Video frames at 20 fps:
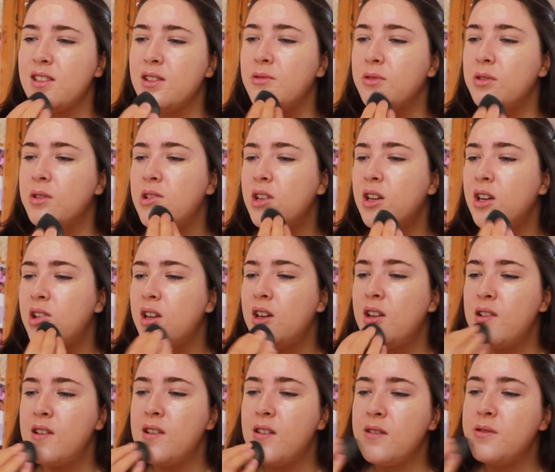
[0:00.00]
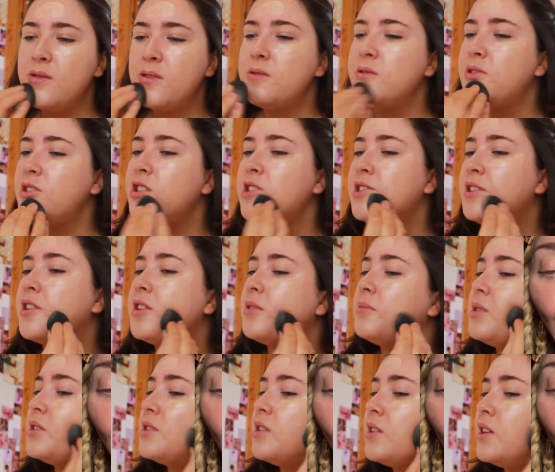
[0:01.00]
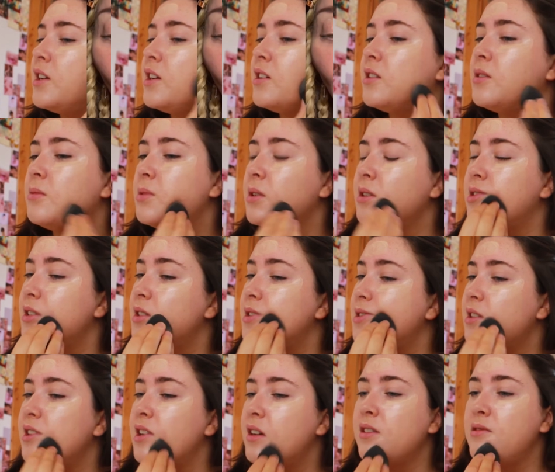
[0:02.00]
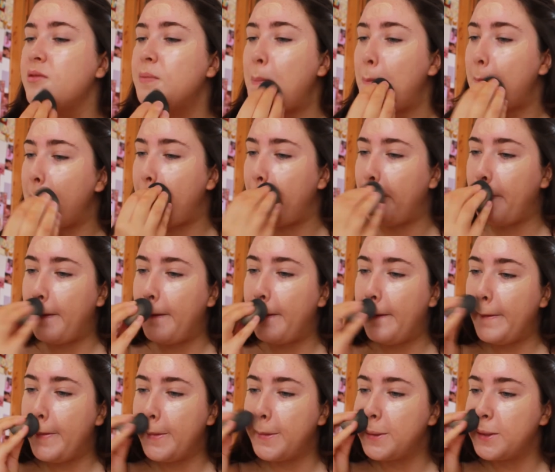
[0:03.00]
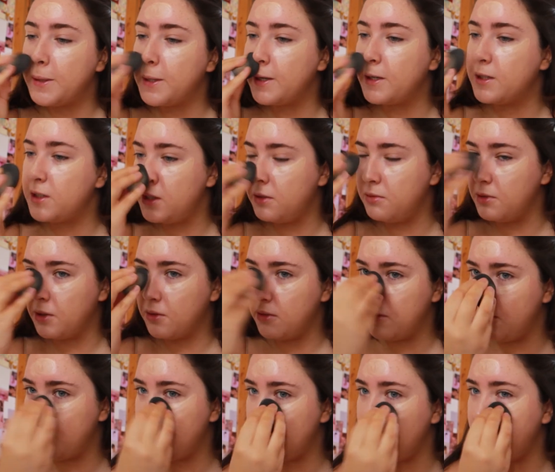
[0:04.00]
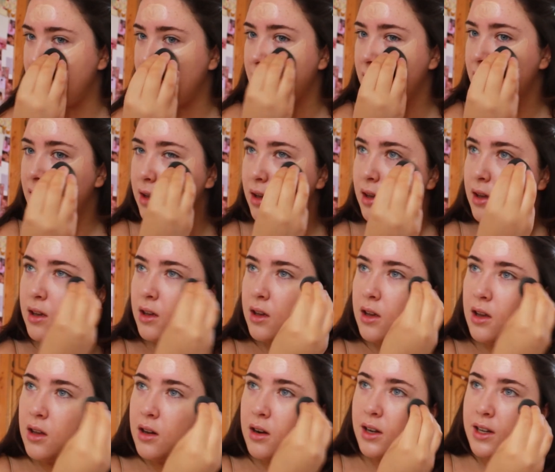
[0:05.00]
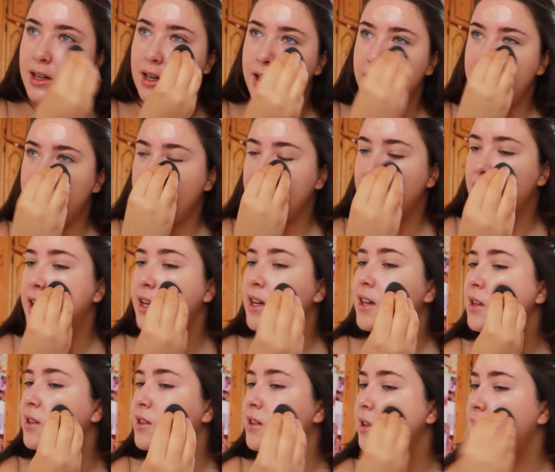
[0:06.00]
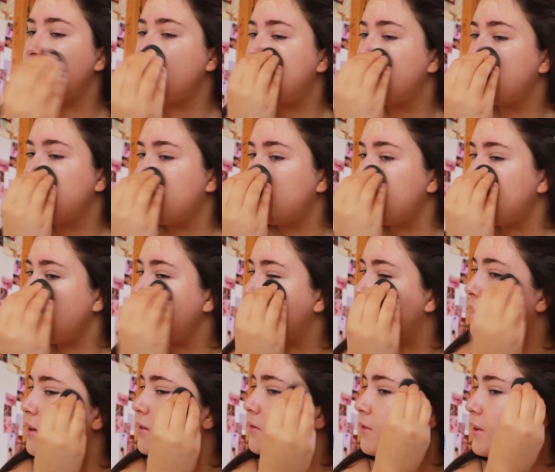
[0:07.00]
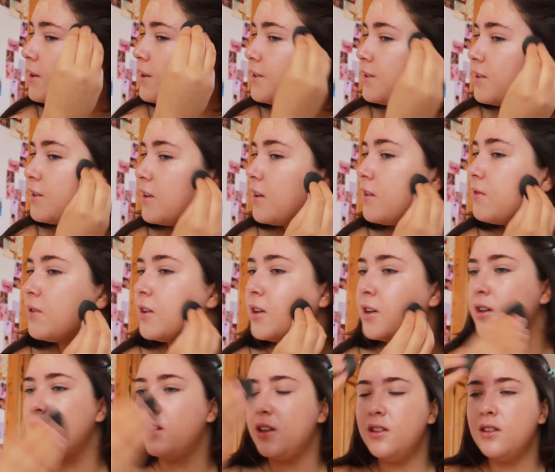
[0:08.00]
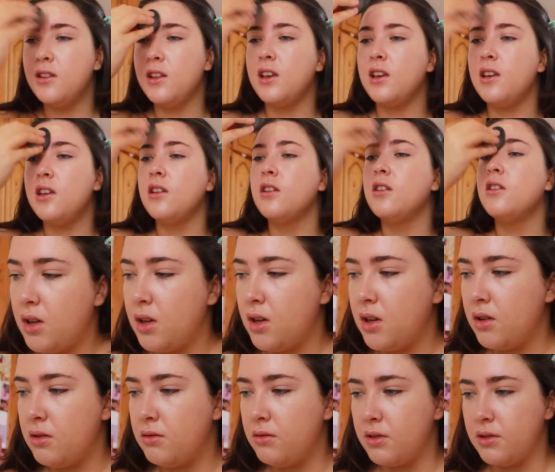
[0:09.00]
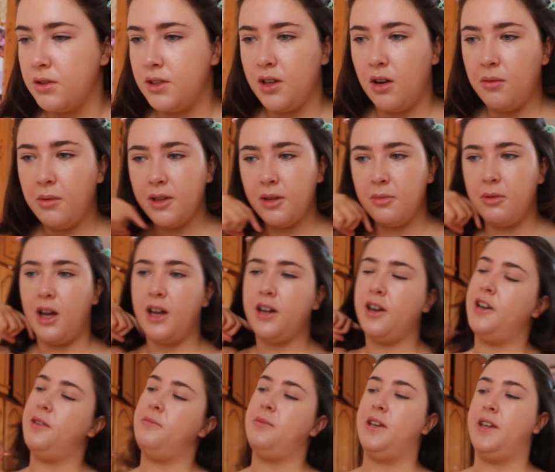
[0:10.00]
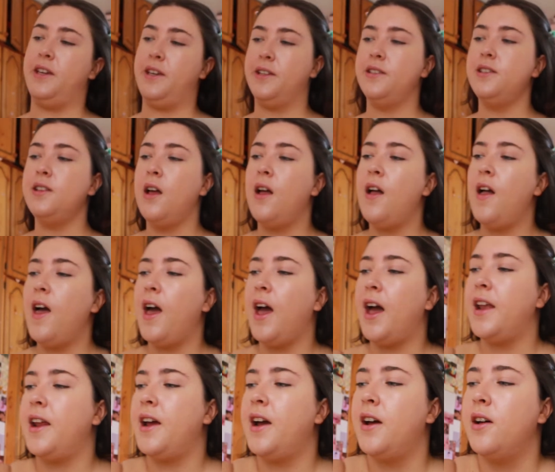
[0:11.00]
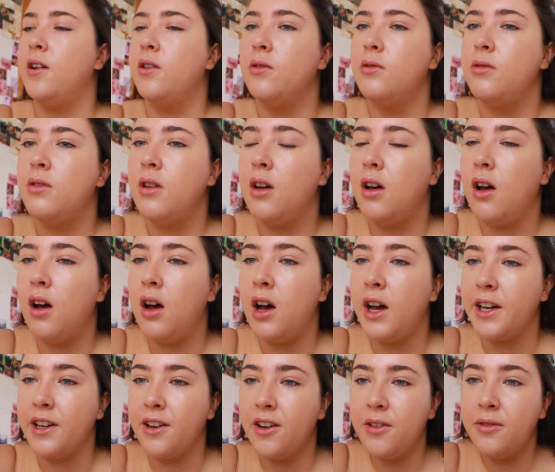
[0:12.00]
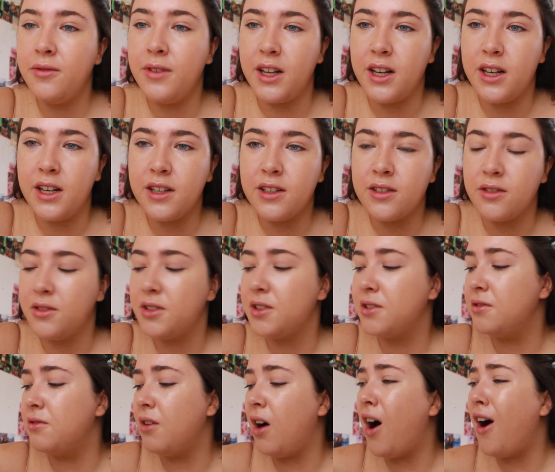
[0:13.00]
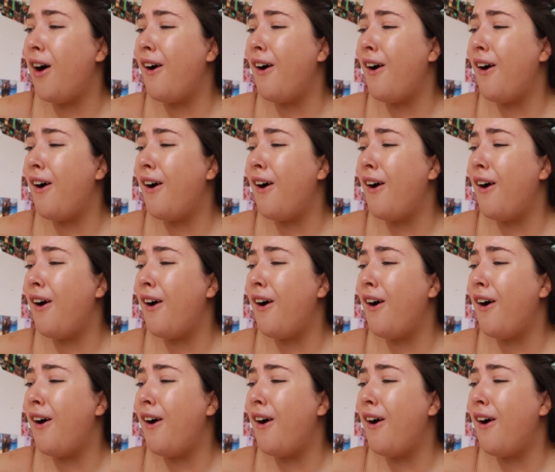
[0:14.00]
So I wonder what she called Madonna, because everyone thought she was going to be like a leading lady. They really manifested that for her, didn't they? We're going to talk about the Black Eyed Peas and how I Got a Feeling is going to go